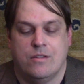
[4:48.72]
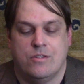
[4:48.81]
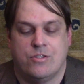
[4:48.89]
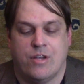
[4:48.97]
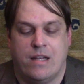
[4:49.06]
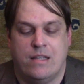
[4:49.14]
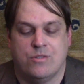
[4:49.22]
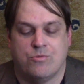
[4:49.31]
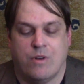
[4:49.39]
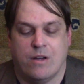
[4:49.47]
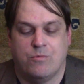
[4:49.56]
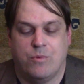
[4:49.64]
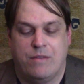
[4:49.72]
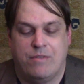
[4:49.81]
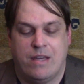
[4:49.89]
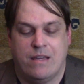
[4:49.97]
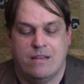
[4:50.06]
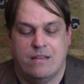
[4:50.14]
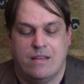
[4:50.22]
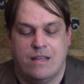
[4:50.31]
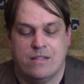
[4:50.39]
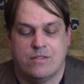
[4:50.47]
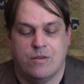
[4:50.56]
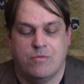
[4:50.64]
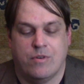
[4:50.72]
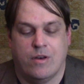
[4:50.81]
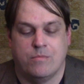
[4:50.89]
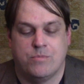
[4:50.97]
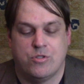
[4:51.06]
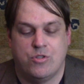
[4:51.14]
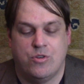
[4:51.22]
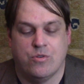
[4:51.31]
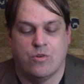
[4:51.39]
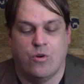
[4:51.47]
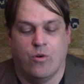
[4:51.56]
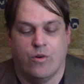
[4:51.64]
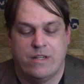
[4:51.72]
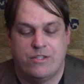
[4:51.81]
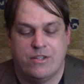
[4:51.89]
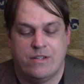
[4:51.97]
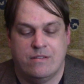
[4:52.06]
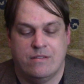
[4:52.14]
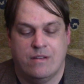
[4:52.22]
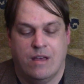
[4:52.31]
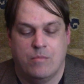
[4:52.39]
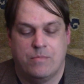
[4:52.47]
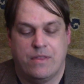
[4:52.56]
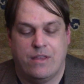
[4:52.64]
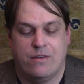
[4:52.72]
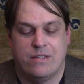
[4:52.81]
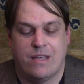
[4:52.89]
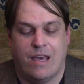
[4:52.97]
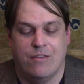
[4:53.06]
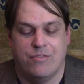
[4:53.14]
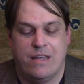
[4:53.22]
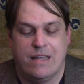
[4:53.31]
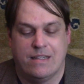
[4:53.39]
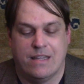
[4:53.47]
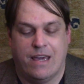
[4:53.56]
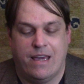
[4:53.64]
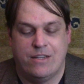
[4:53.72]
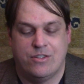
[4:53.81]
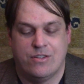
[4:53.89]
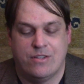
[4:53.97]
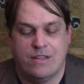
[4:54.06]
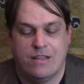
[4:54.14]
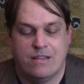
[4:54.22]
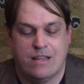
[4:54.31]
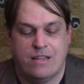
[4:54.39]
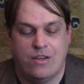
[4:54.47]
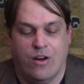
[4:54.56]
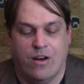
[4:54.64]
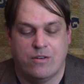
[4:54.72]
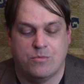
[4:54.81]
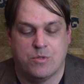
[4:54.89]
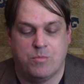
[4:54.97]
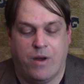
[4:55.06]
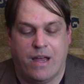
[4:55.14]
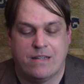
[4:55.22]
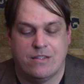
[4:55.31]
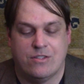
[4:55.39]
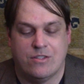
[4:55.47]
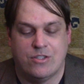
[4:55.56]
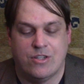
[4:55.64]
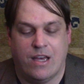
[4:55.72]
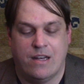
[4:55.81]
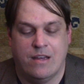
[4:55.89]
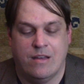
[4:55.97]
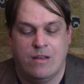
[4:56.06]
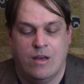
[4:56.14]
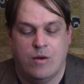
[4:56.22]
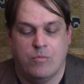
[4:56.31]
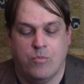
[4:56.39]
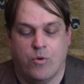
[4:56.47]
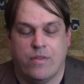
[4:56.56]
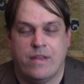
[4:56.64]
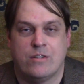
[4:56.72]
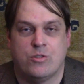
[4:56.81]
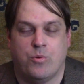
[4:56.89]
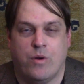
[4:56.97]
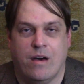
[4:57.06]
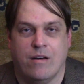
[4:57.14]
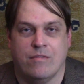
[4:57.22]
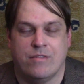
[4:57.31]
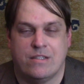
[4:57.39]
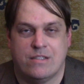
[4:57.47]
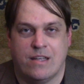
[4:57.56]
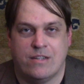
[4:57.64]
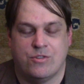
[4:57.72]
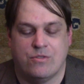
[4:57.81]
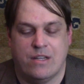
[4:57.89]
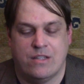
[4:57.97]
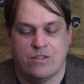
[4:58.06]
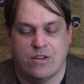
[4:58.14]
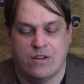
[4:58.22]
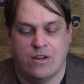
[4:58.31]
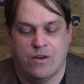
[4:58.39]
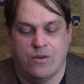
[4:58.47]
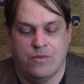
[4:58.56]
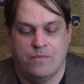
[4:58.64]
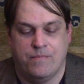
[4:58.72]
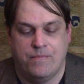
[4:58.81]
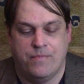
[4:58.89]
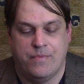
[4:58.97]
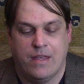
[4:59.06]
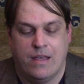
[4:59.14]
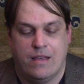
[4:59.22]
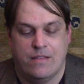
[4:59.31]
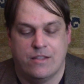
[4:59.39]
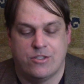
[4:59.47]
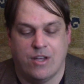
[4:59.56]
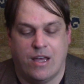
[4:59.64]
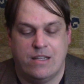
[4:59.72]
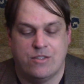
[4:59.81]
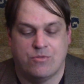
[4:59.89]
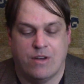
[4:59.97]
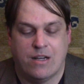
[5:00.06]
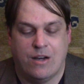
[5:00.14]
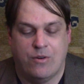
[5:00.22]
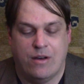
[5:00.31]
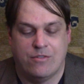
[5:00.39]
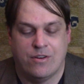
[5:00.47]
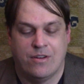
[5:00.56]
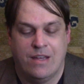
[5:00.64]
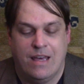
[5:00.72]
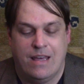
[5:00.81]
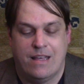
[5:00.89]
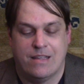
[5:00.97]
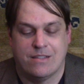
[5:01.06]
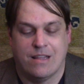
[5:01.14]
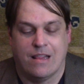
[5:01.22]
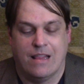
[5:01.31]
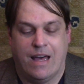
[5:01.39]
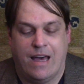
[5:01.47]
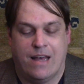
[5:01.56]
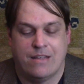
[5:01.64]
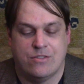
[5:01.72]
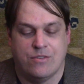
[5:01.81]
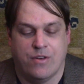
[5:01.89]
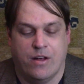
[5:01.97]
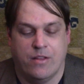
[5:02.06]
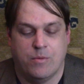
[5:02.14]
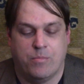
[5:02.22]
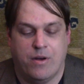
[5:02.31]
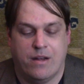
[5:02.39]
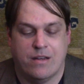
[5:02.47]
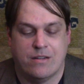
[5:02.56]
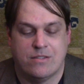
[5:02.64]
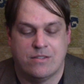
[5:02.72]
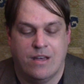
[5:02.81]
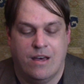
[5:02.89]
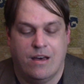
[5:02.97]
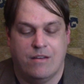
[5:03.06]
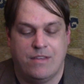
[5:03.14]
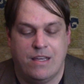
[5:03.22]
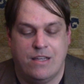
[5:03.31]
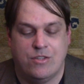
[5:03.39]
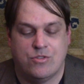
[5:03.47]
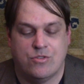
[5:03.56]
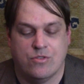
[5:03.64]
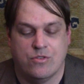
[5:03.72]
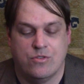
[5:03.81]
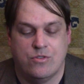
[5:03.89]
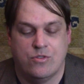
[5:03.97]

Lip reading: Chinese rug weaving is of obscure origin, but there is every indication that the art was practiced in China more than 12 centuries ago. The Chinese rug, however, is the last of all the products of the Eastern